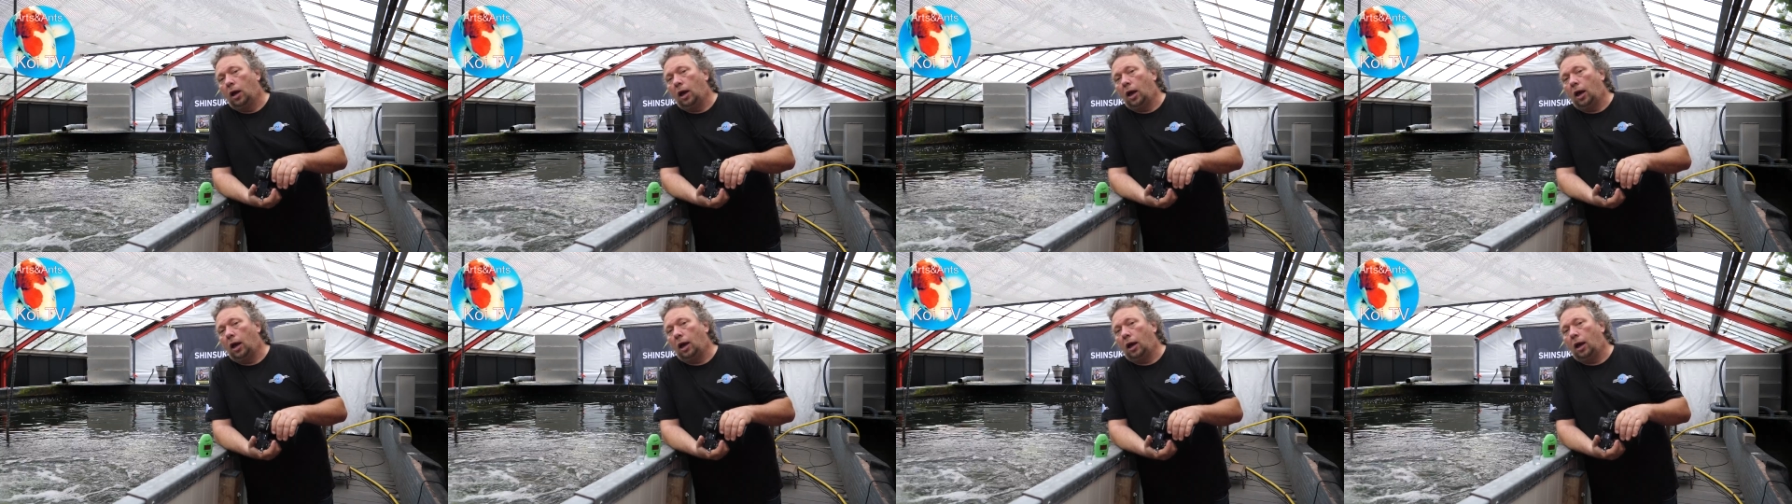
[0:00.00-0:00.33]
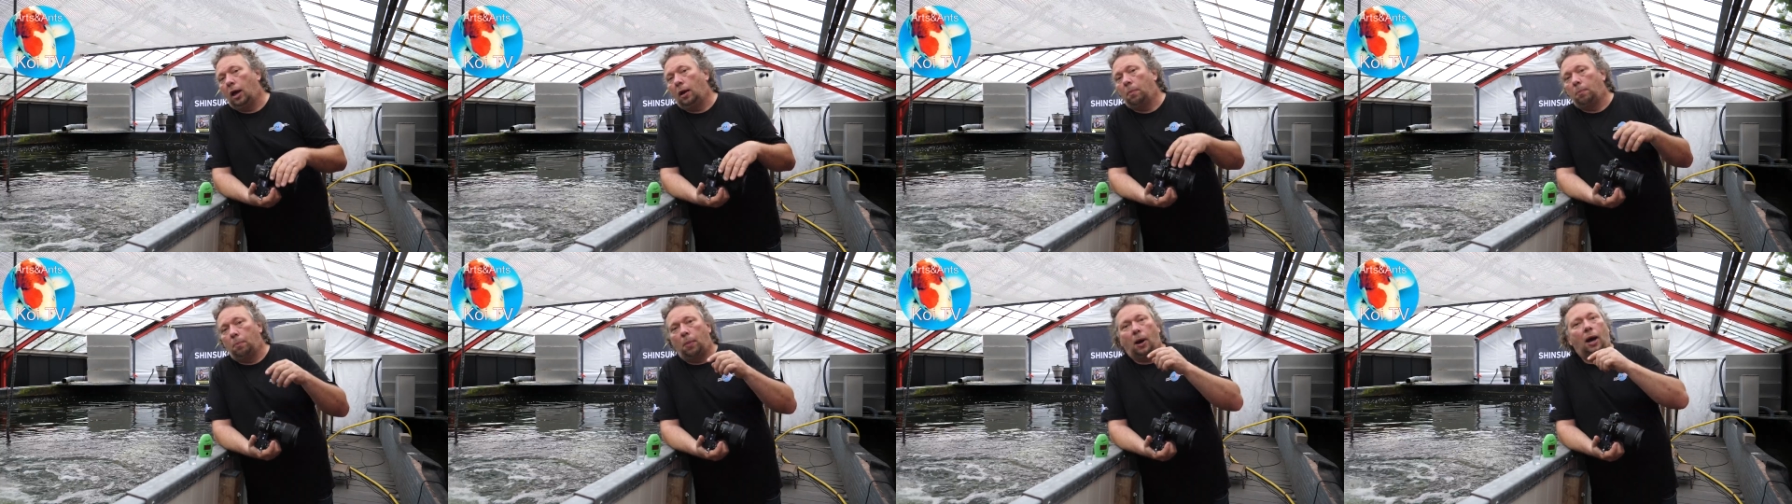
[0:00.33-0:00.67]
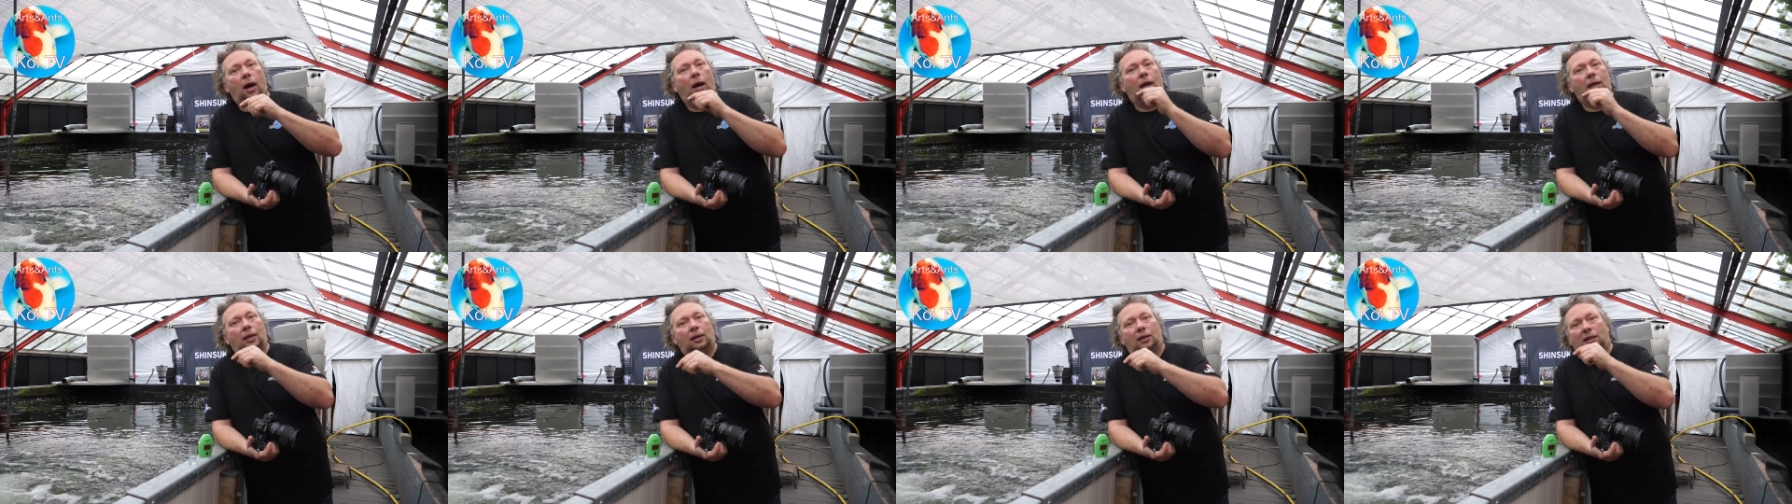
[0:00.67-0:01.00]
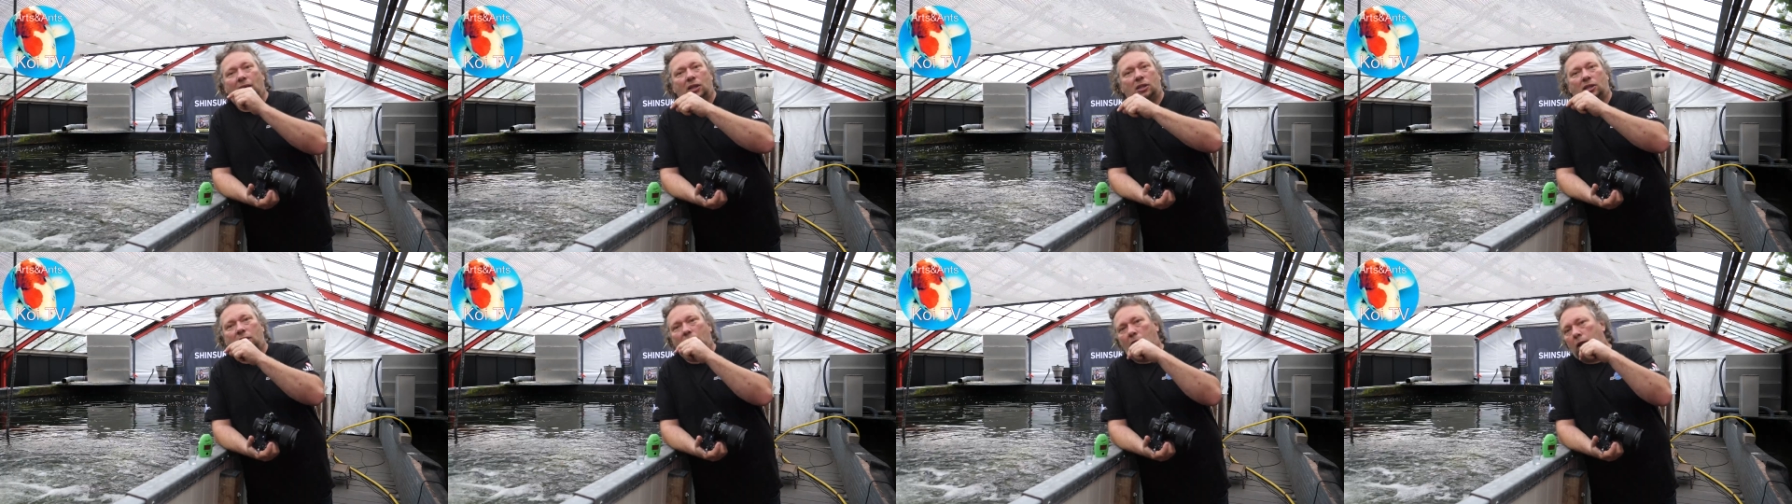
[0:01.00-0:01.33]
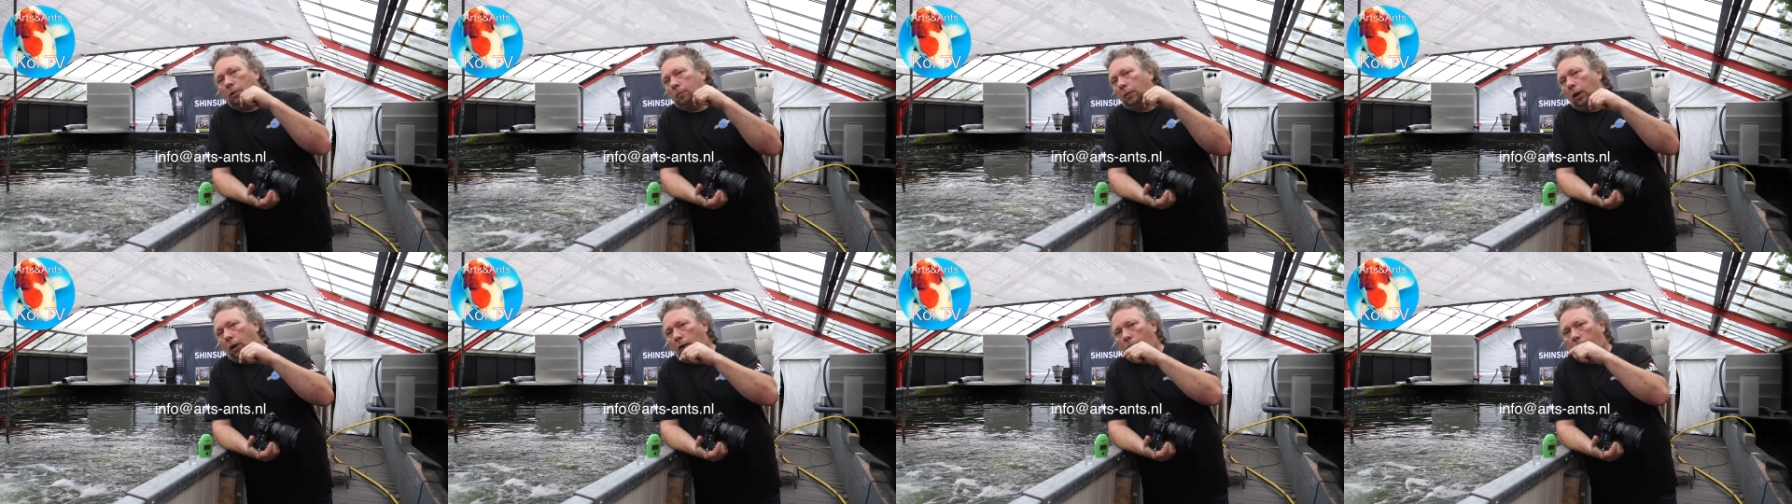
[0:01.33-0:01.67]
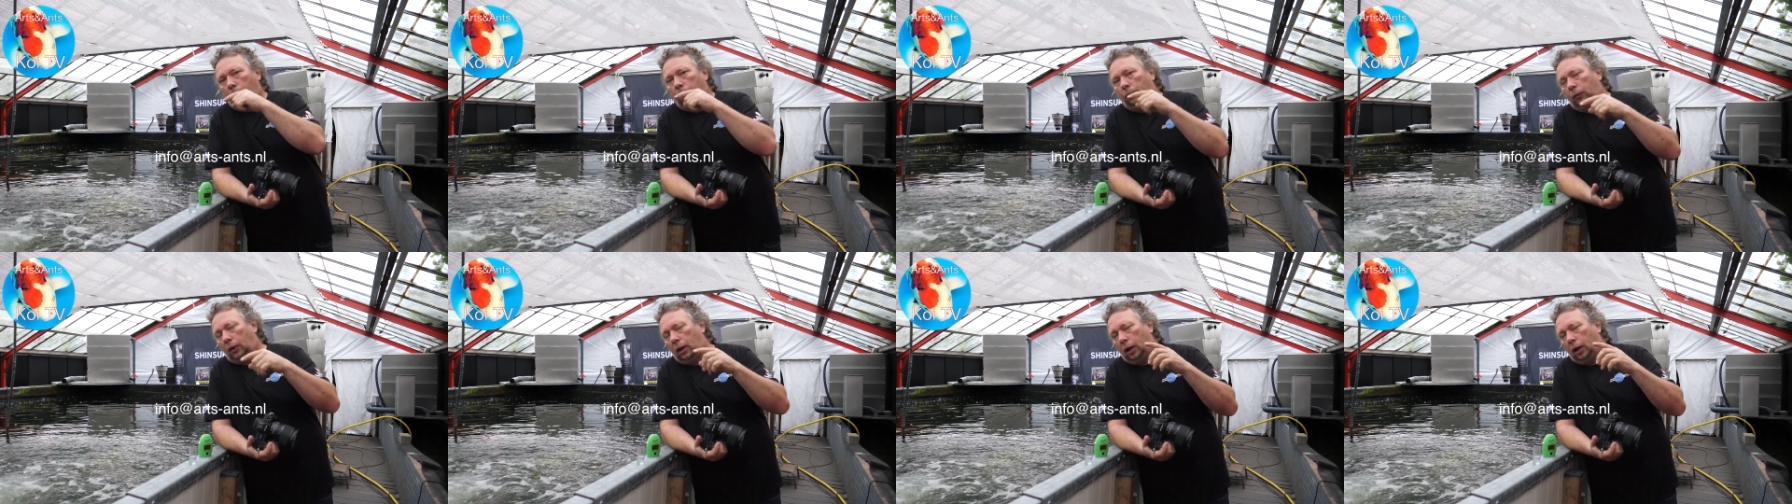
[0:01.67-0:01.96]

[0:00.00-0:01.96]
uh, by this email.